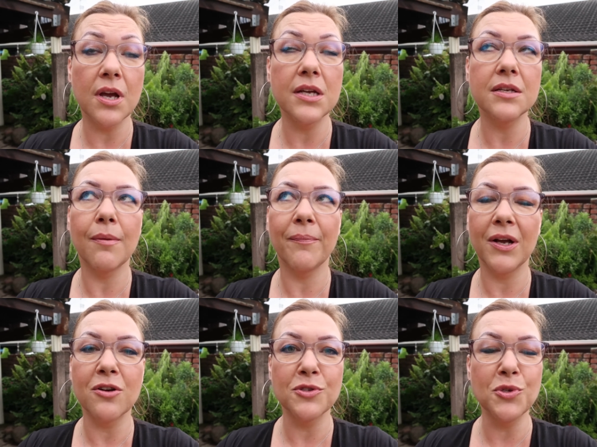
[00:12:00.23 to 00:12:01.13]
I uh, I
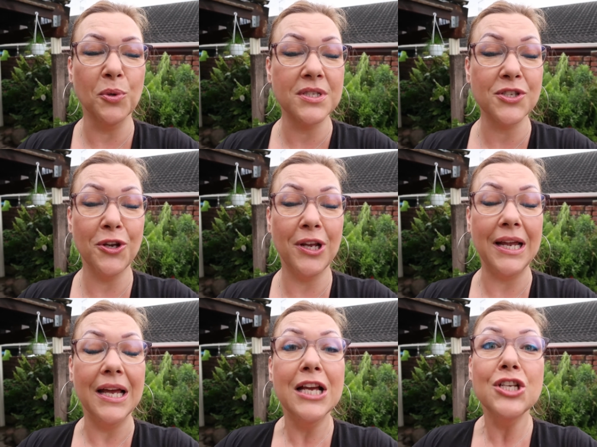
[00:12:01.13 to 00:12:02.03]
can't talk it's so
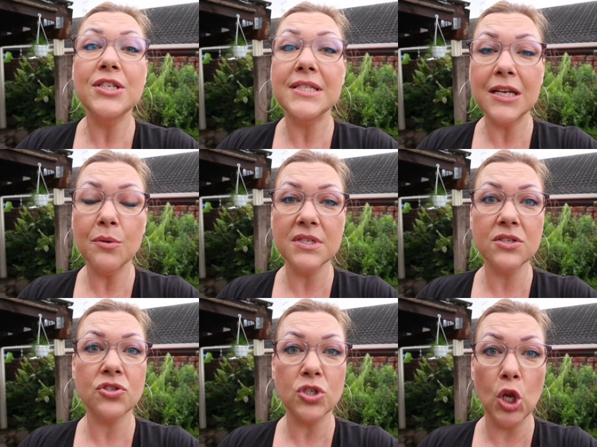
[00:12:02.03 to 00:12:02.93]
early she said it was a
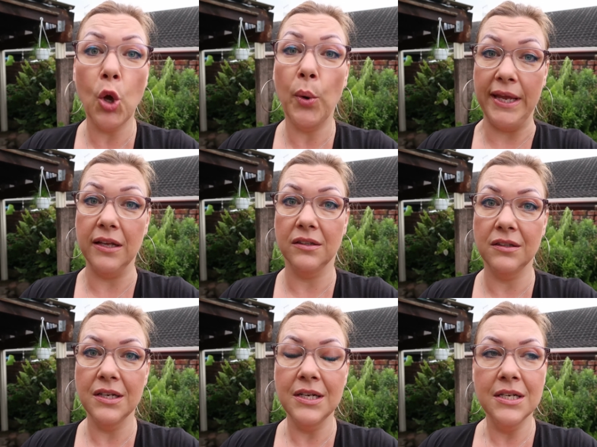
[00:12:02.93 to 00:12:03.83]
slow heal
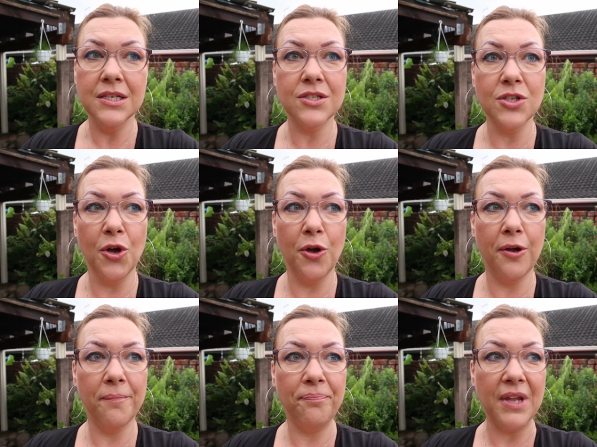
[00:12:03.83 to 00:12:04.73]

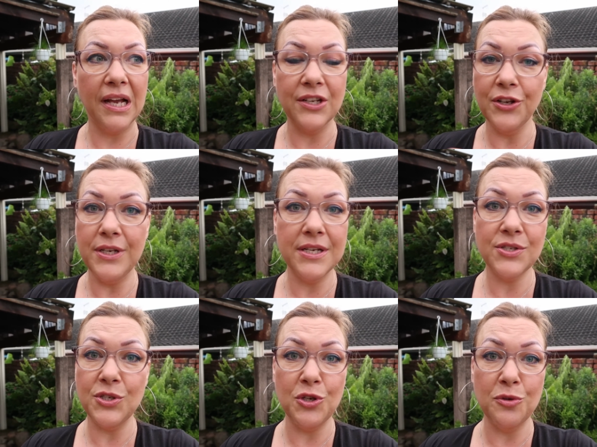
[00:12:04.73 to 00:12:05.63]
so I can only
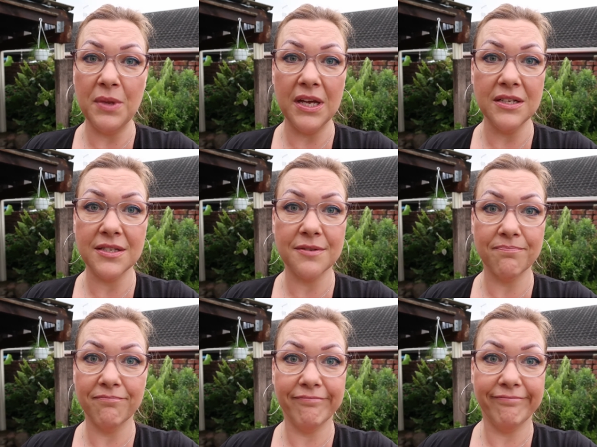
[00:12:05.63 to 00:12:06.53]
assume that
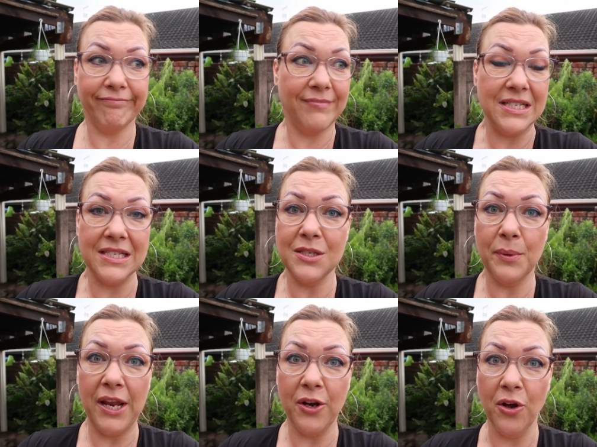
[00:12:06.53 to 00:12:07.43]
this is the
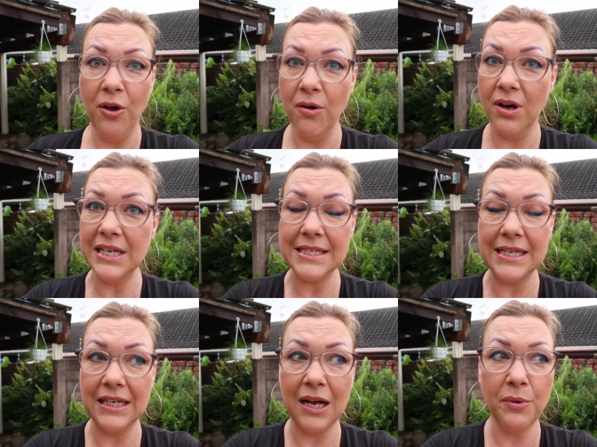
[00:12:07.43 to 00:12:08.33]
way to go
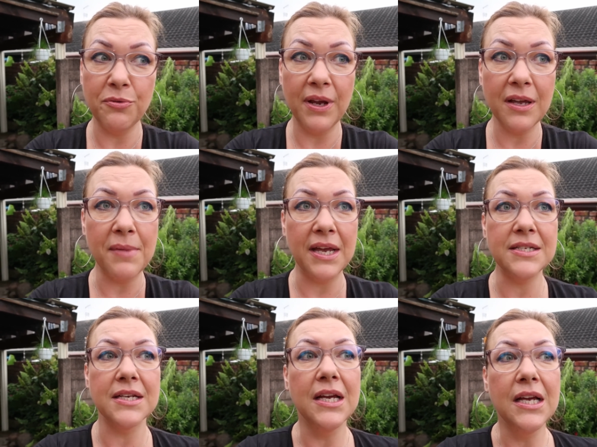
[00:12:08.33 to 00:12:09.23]
honestly and I would
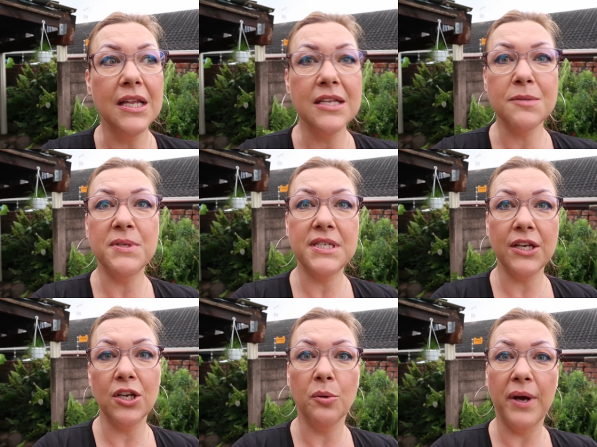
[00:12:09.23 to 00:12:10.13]
recommend this
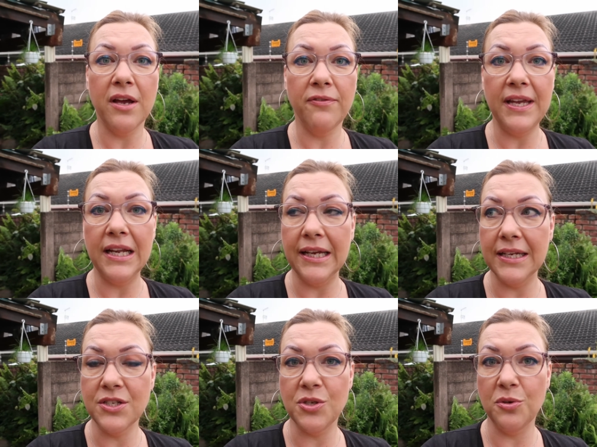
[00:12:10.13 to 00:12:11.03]
particular way of
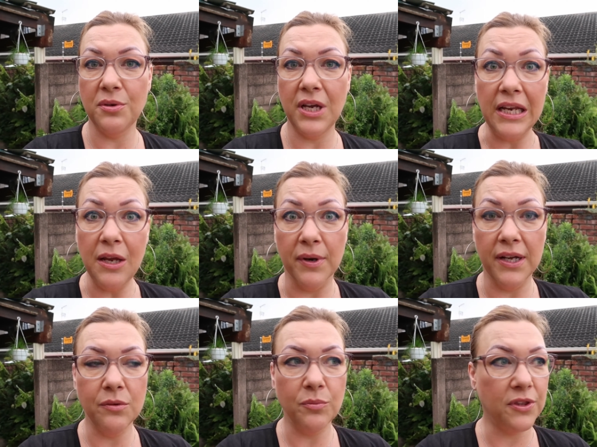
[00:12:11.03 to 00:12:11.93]
healing to
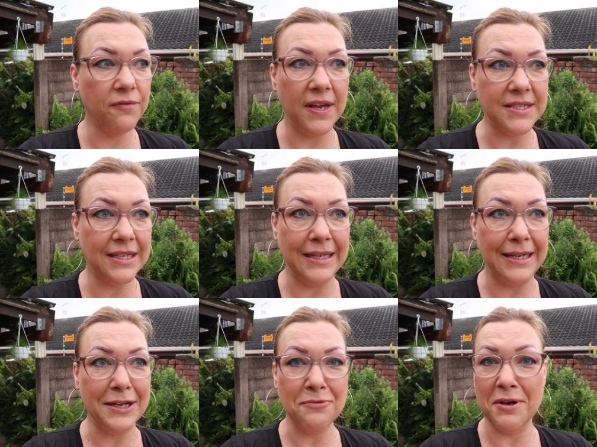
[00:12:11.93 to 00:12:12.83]
anyone with the
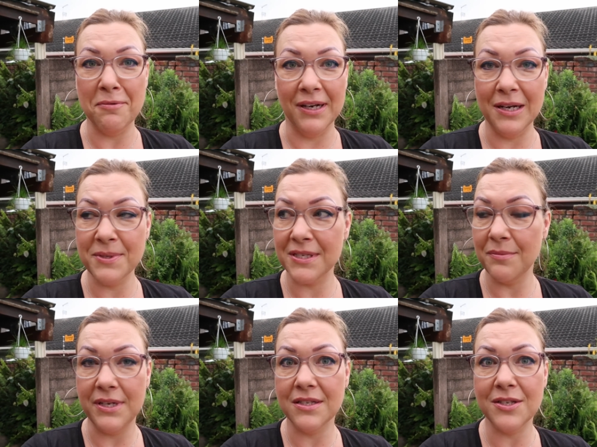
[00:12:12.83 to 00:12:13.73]
Vaseline and wet wipes I
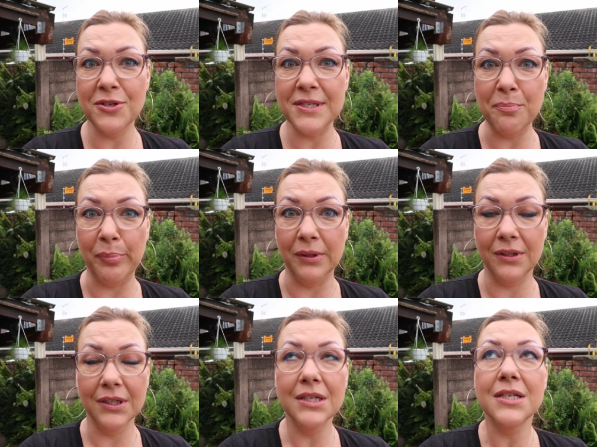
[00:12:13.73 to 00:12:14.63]
mean so simple